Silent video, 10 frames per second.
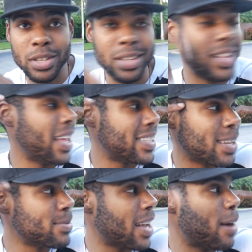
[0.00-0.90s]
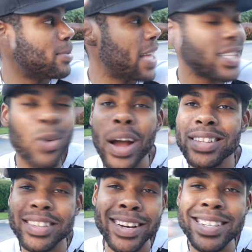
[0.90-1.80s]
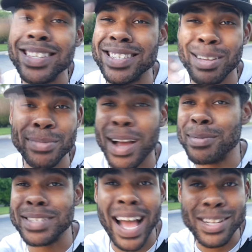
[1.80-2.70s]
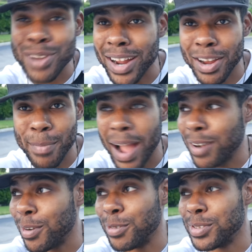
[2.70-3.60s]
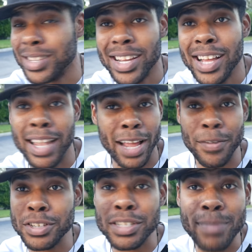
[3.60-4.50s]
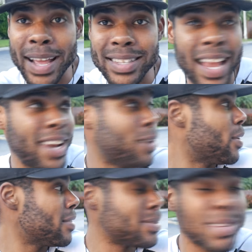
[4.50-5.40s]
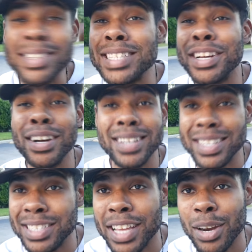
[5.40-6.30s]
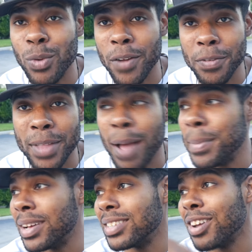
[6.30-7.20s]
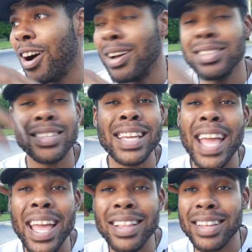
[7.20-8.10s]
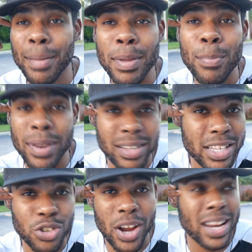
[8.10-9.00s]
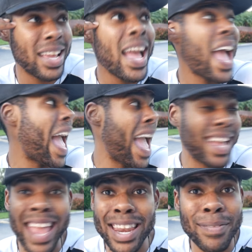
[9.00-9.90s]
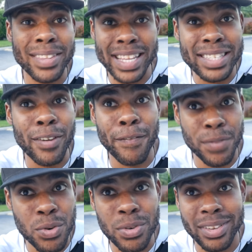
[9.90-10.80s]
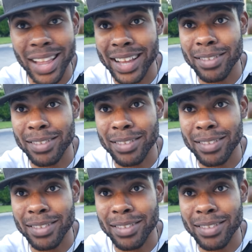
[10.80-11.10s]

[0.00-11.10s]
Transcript: Like sometimes that's why it's good to sometimes not track your macros. Like if you're just maintaining or whatever, sometimes it's good to just get away from that, because honestly it can be mentally draining and can even lead to food like